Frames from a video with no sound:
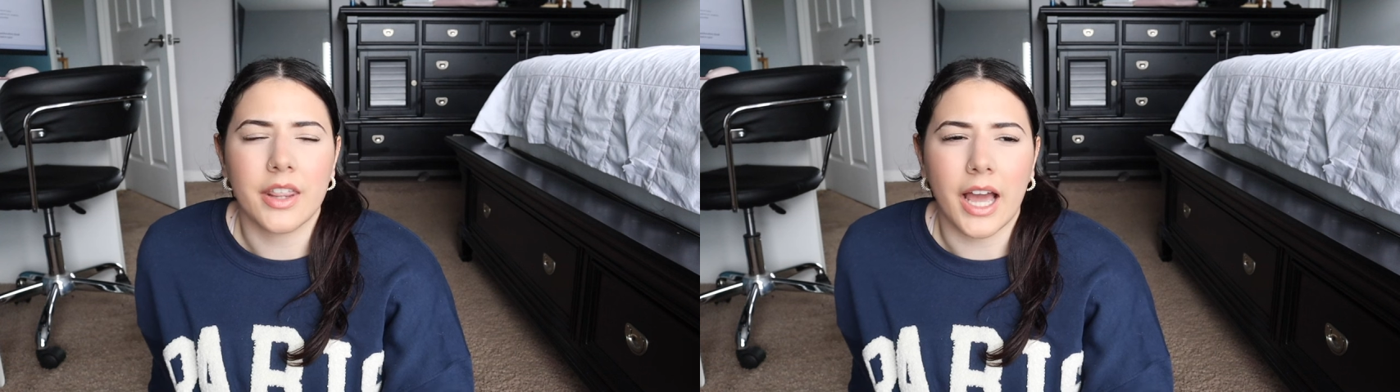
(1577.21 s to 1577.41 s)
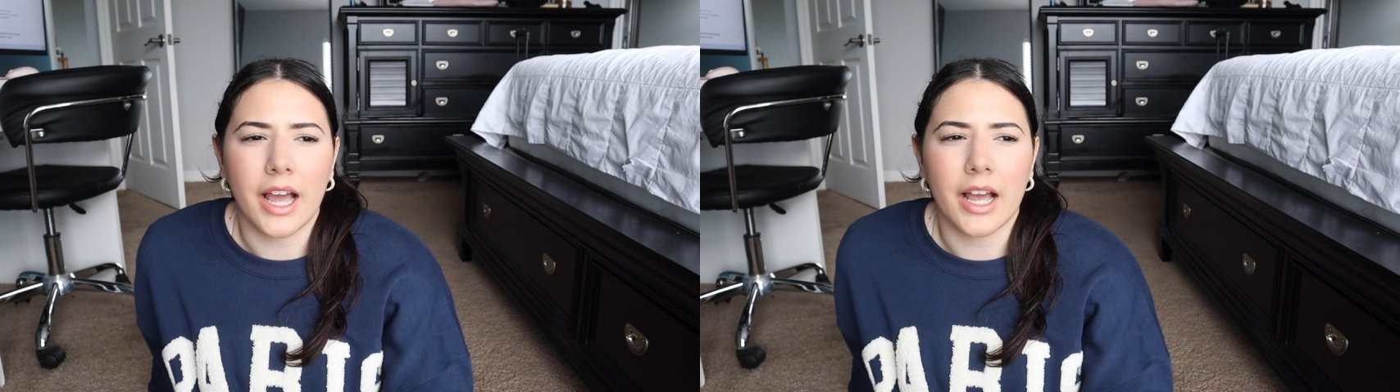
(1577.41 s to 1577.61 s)

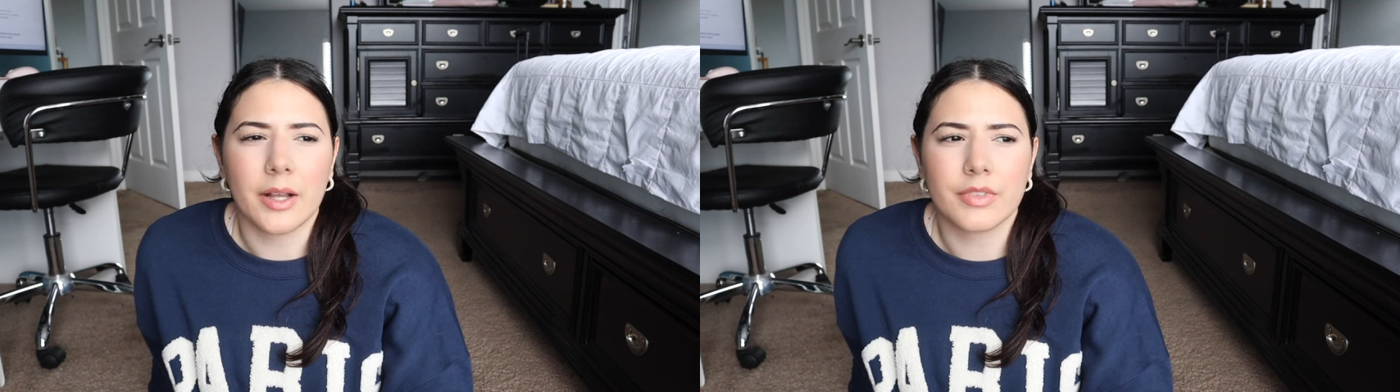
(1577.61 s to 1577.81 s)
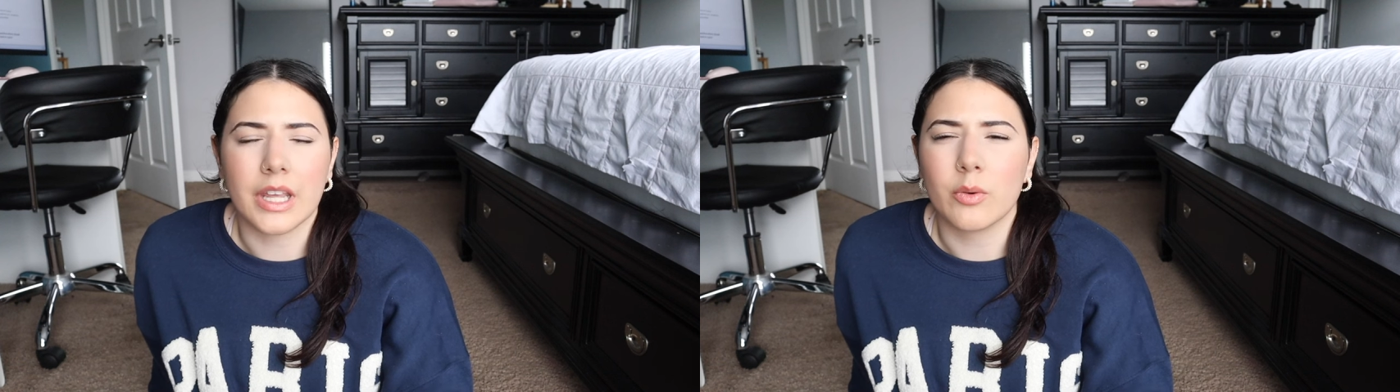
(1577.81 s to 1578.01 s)

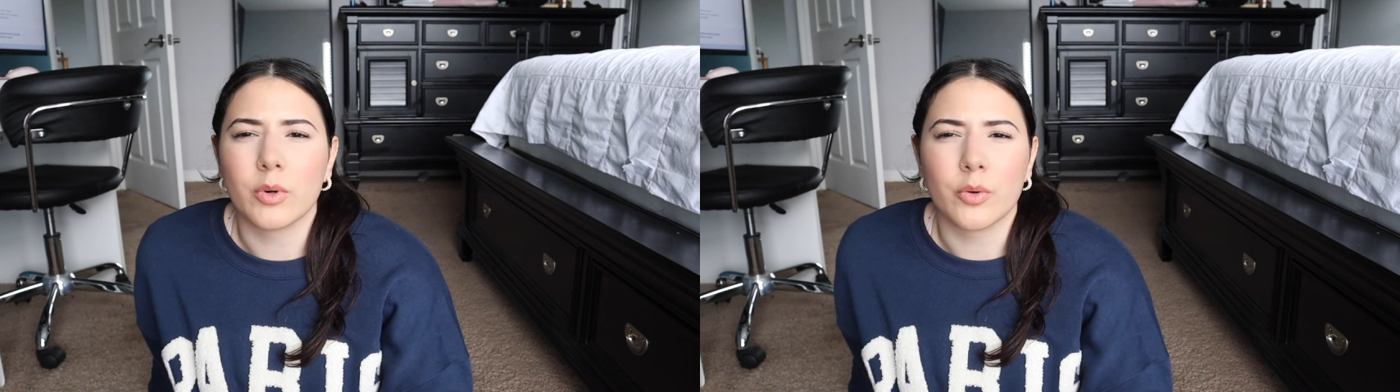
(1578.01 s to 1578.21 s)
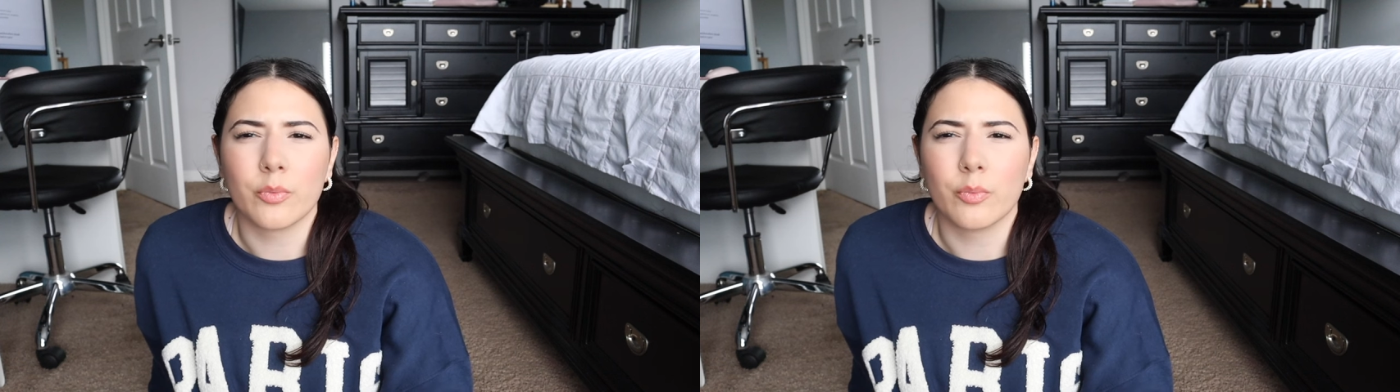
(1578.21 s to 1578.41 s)
that they
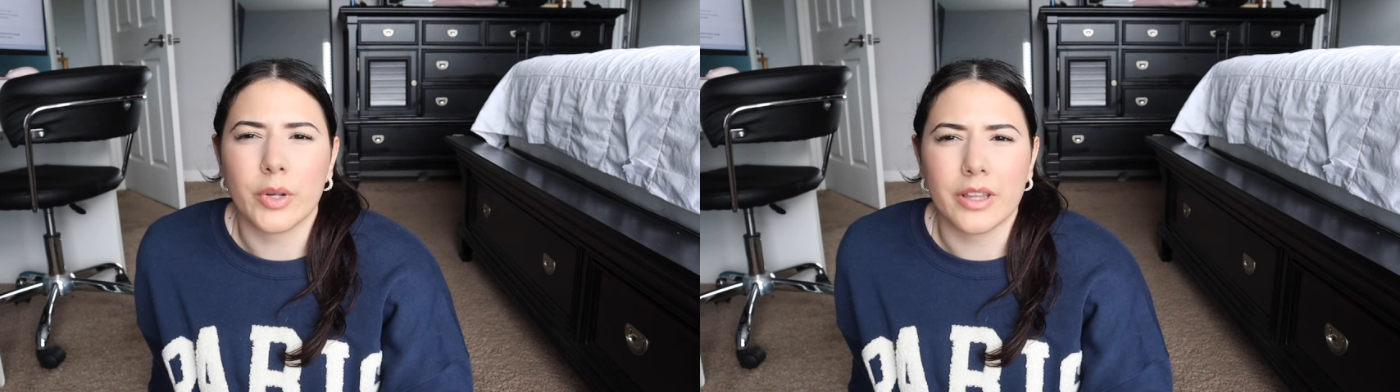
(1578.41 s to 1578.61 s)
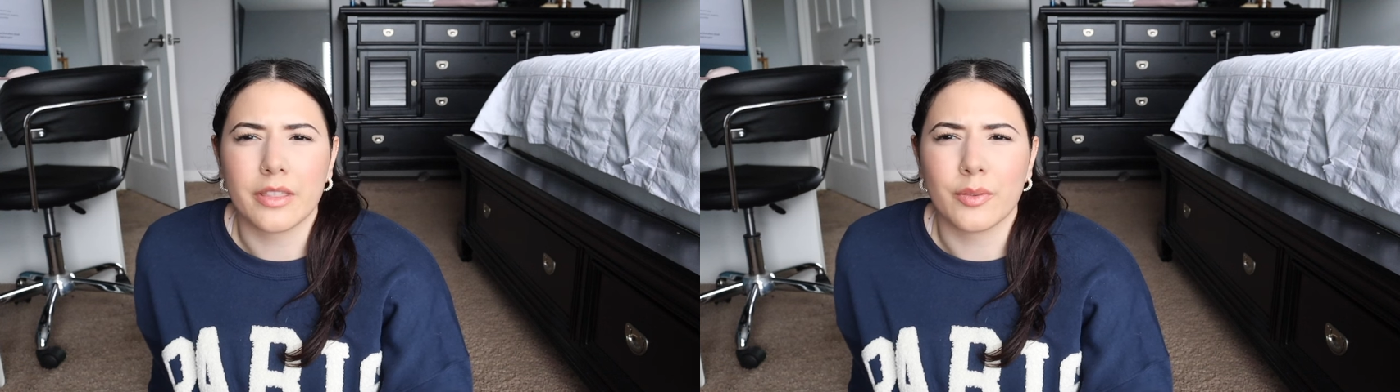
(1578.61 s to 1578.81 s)
were
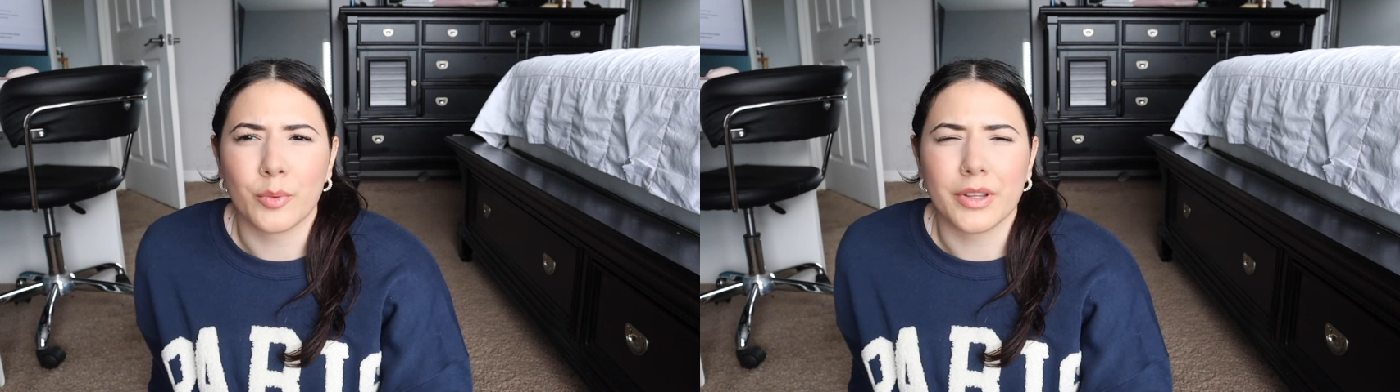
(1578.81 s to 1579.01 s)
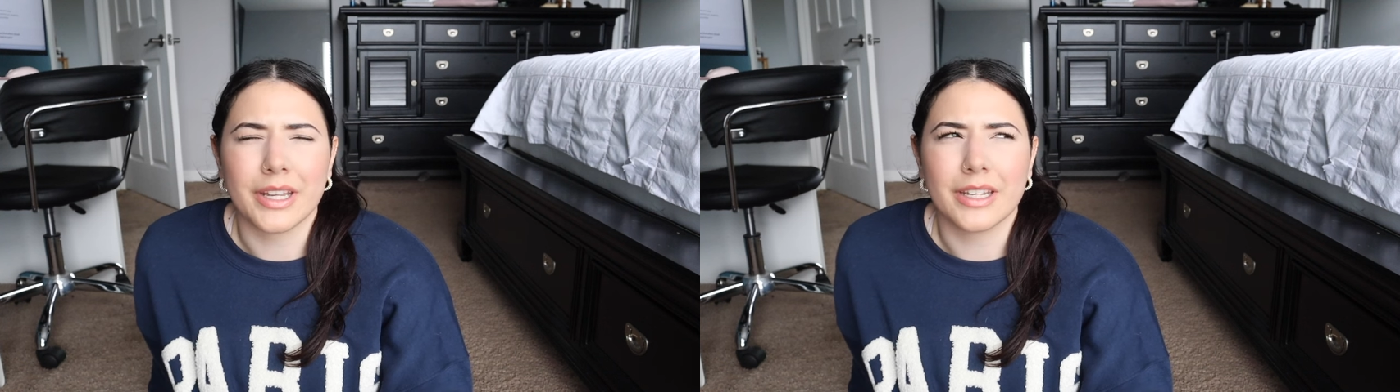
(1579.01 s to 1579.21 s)
with
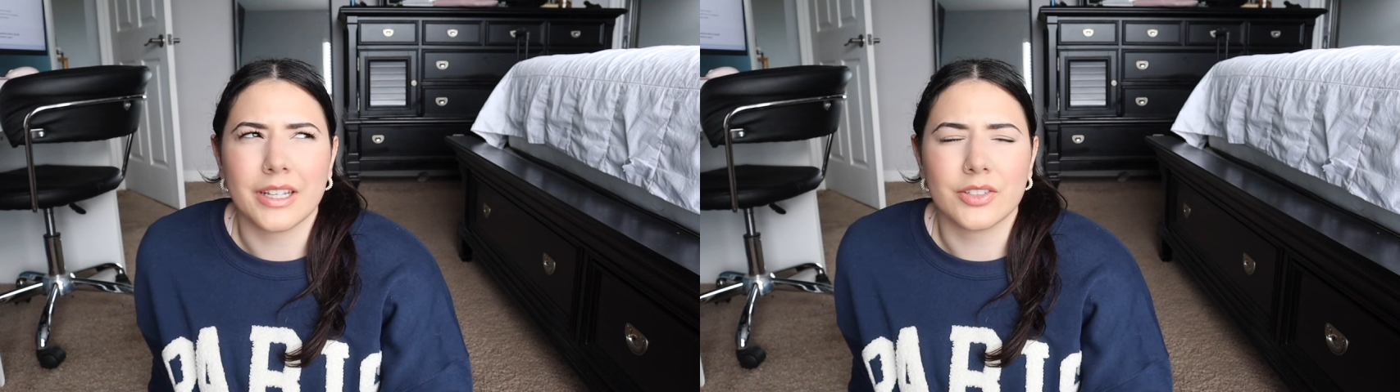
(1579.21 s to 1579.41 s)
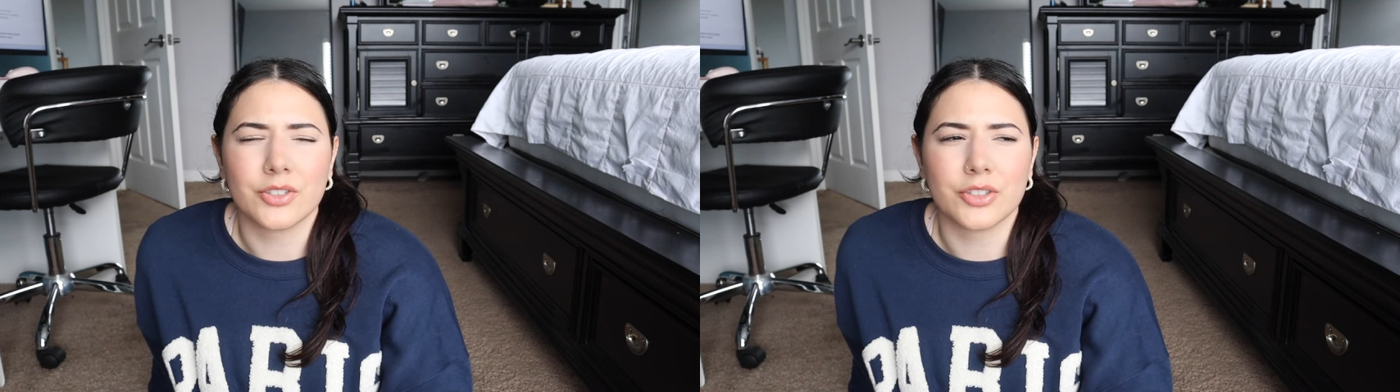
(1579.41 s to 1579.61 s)
or they
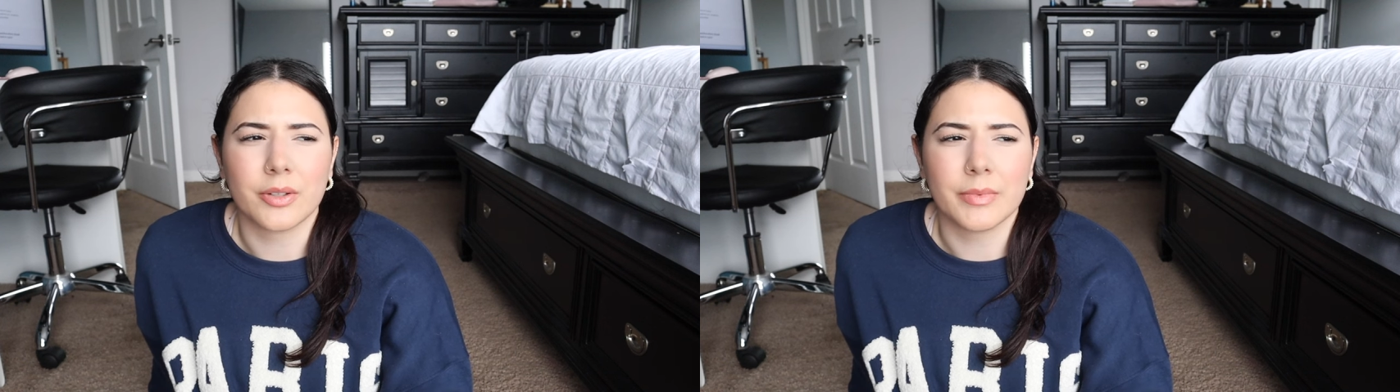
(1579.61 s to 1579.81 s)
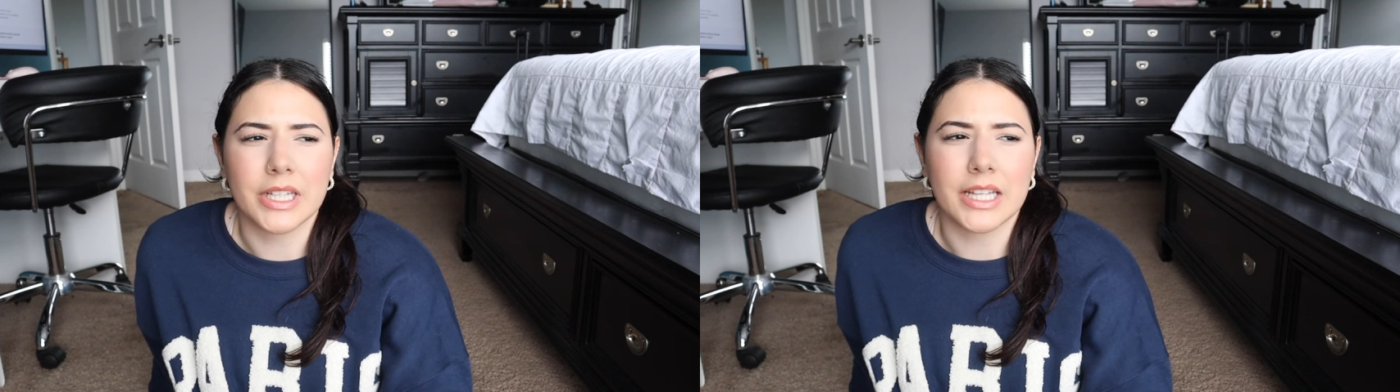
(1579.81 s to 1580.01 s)
kissed or something.